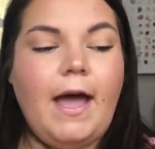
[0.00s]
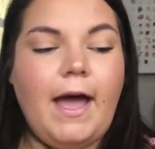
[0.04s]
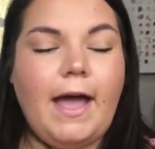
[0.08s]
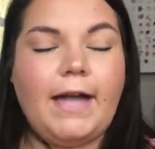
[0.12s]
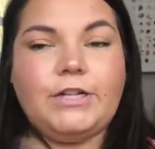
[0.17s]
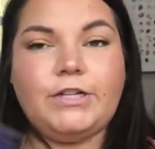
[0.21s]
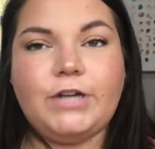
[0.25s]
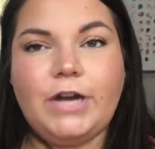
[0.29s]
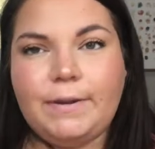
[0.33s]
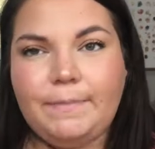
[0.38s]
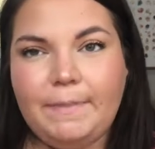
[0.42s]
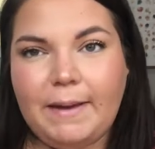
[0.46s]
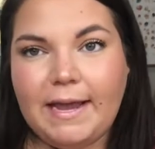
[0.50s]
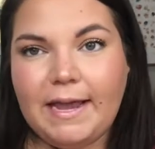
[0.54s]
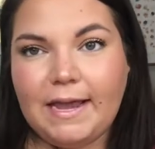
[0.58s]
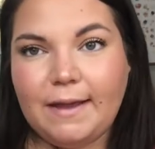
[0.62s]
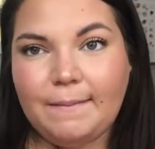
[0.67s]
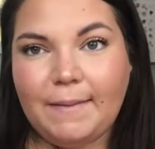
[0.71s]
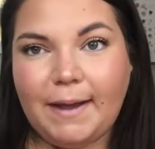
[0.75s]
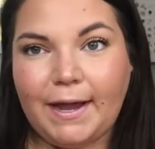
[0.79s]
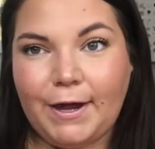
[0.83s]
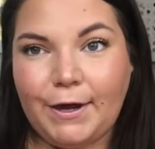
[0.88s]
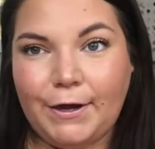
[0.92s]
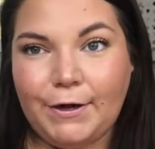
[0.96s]
I tried making
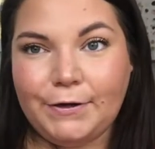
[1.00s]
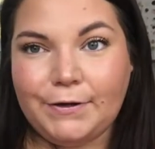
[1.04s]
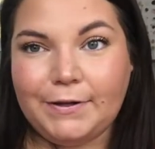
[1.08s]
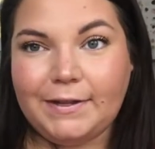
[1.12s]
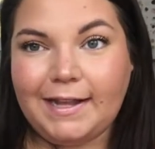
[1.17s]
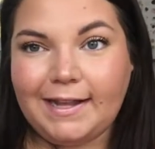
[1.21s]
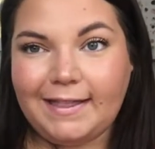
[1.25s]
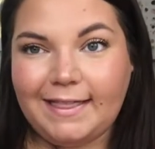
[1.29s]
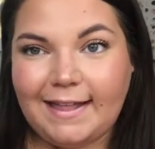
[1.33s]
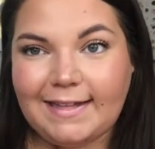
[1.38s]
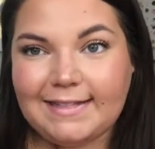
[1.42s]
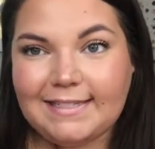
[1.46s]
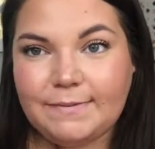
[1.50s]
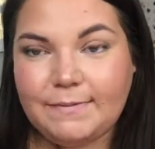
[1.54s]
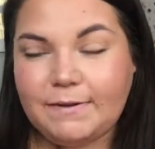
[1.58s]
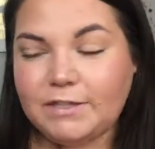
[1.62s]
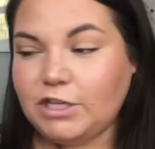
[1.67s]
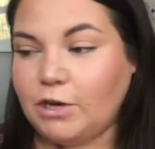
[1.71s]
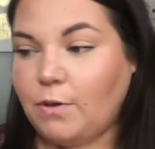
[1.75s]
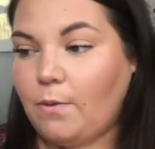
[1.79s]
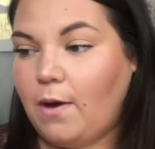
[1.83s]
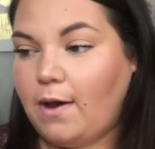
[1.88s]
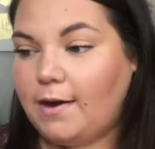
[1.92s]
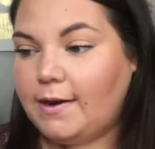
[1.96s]
my own, like that's how
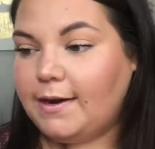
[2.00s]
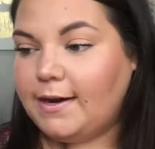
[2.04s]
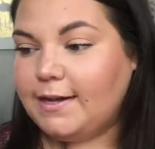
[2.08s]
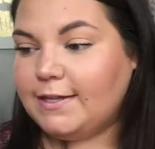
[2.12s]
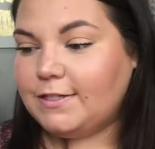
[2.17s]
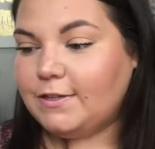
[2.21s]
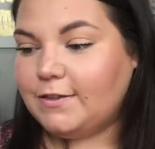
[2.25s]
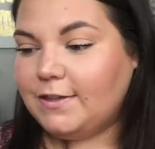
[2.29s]
much I wanted it.